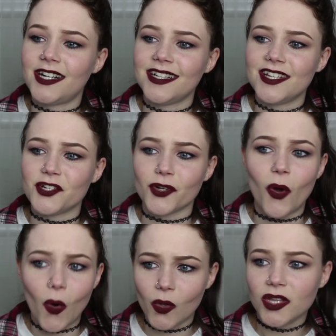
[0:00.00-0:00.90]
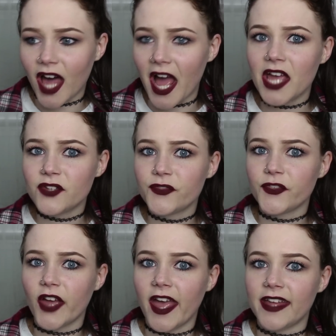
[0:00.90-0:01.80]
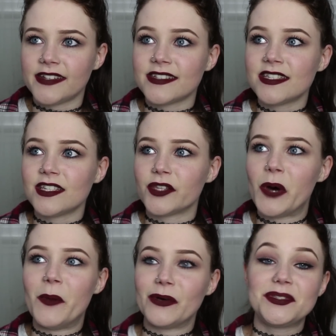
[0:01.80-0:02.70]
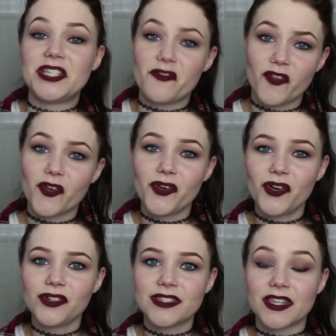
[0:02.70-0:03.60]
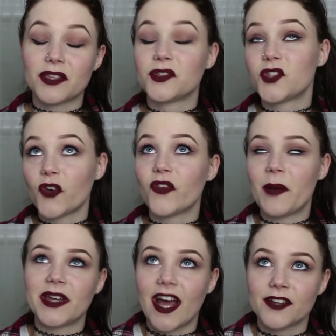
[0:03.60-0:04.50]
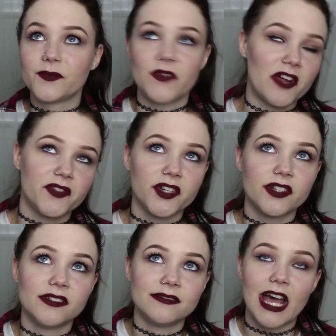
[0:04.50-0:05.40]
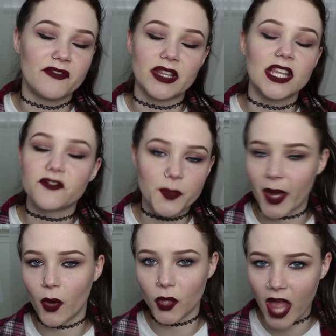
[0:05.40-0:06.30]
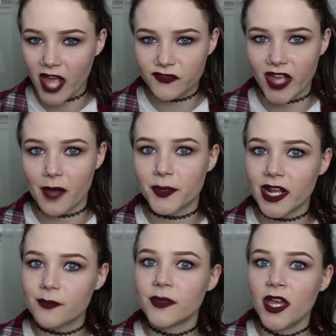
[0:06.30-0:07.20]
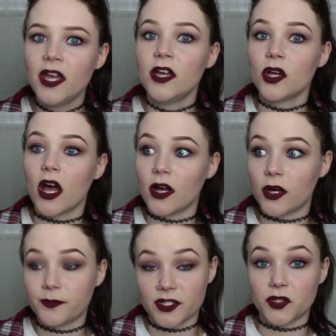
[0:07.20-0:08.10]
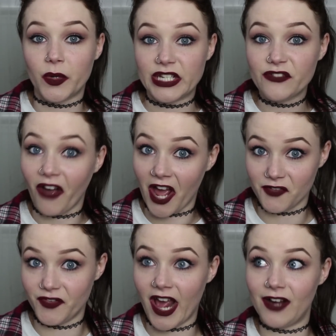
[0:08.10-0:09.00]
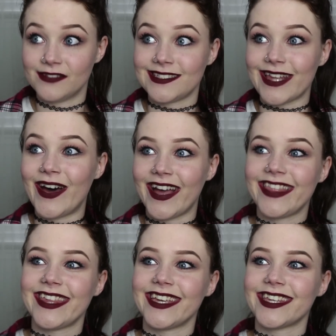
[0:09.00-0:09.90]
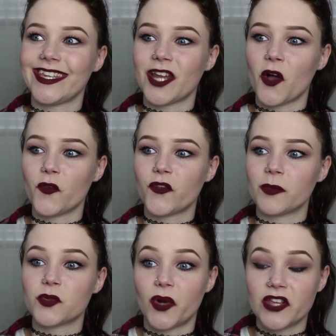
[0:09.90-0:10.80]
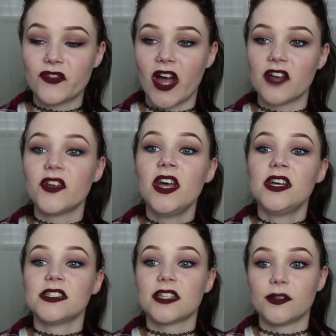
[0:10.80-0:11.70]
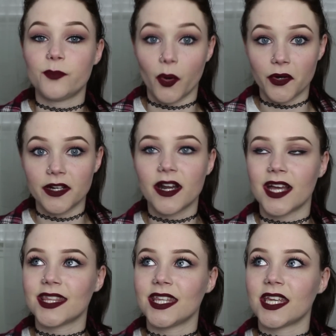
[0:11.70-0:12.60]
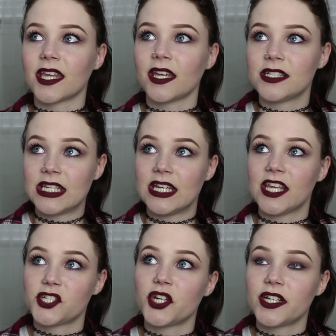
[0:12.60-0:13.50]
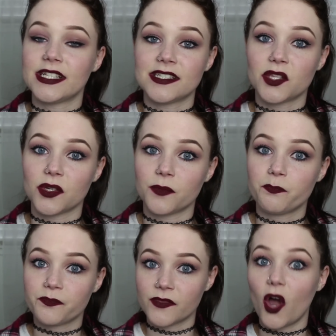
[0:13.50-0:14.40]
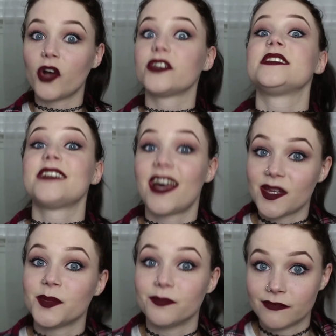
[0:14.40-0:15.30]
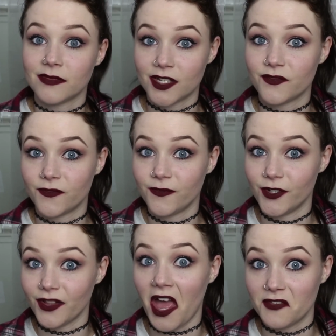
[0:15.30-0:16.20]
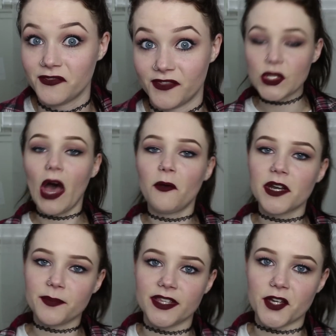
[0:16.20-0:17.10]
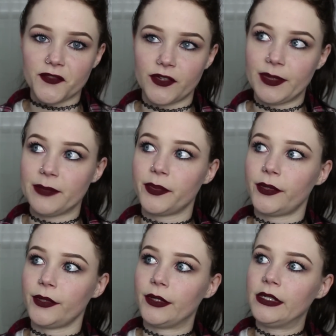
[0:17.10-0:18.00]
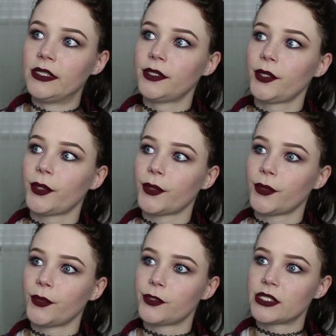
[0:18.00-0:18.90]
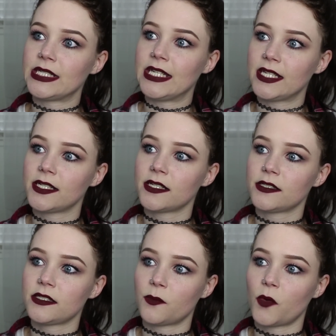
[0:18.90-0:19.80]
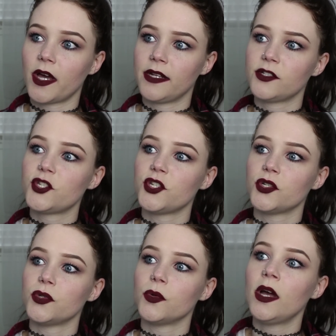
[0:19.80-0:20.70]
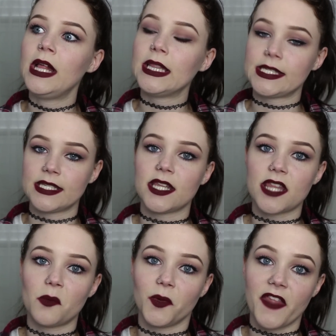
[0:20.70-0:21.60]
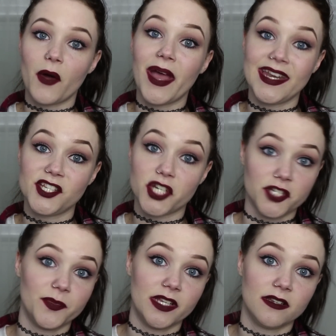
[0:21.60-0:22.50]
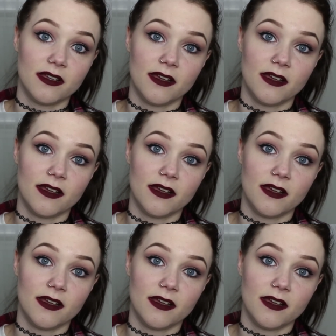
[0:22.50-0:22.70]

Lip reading: in your whole life, and the most difficult. So, I mean, I haven't lived my whole life yet, but I'm up to 25 now, so I think, you know, from 25 to born, I think teenagehood is the hardest time of your life. So I want to be there for people who just need someone to listen to them without any judgment.